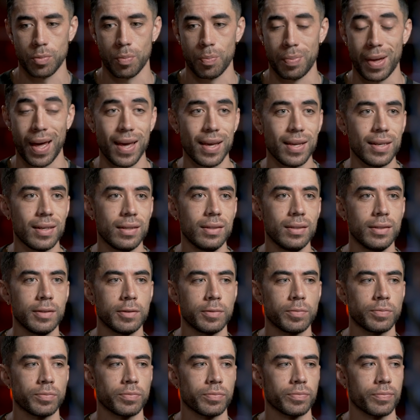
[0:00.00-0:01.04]
pain.
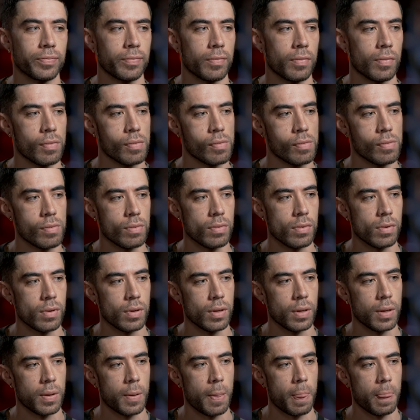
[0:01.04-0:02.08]
Mm.
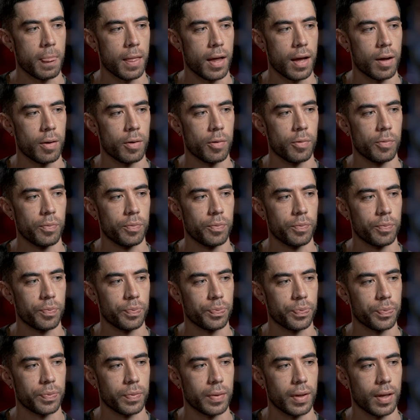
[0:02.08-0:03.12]
Um,
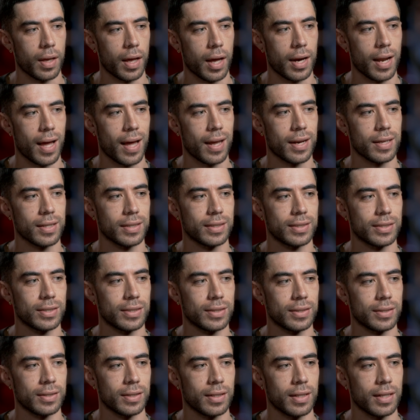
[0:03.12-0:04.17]
and I had a
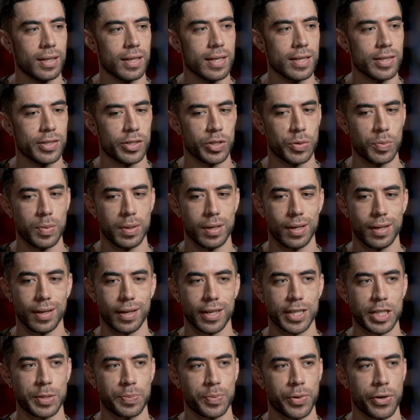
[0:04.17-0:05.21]
similar
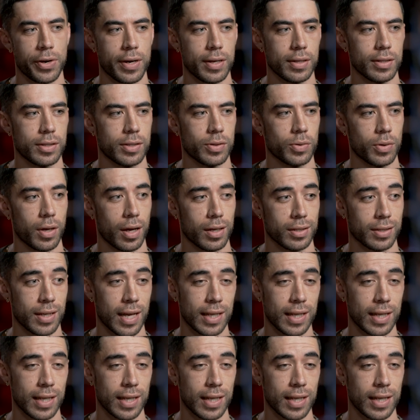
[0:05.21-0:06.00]
experience because